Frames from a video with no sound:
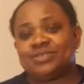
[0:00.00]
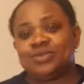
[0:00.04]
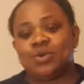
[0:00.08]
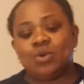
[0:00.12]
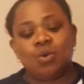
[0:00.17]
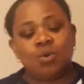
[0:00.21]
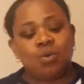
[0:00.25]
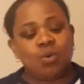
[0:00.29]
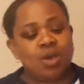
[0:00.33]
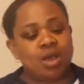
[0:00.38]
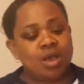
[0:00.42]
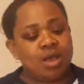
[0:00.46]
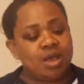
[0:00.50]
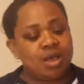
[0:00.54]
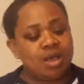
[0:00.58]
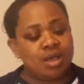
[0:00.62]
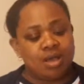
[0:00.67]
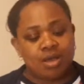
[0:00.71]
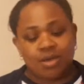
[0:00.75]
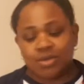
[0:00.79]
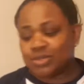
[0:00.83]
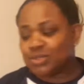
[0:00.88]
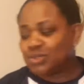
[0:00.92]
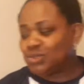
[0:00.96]
Oh
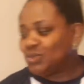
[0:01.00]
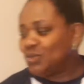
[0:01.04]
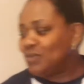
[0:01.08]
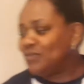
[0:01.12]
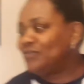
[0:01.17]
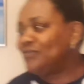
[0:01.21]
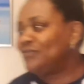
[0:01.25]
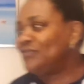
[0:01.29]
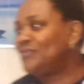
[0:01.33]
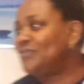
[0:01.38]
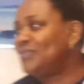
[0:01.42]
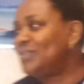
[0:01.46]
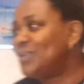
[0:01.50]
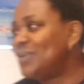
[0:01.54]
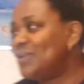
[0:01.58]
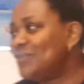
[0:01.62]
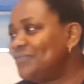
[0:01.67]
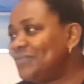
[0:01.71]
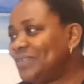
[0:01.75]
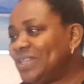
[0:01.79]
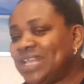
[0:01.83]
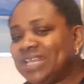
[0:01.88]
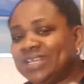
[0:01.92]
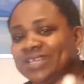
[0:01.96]
wow, so
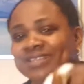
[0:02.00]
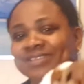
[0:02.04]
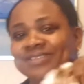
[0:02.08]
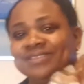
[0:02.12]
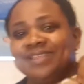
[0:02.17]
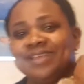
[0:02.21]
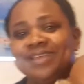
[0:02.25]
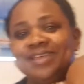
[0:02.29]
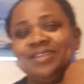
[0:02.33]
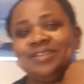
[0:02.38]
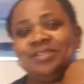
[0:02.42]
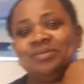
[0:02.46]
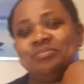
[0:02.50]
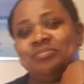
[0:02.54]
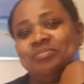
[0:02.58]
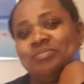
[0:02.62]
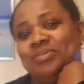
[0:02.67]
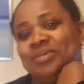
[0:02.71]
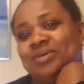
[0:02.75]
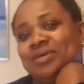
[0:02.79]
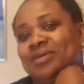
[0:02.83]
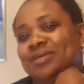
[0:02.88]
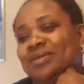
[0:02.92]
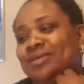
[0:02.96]
fluffy, like a teddy
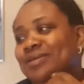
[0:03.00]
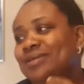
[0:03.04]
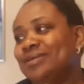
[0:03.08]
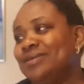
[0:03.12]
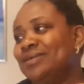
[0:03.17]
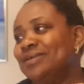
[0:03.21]
bear.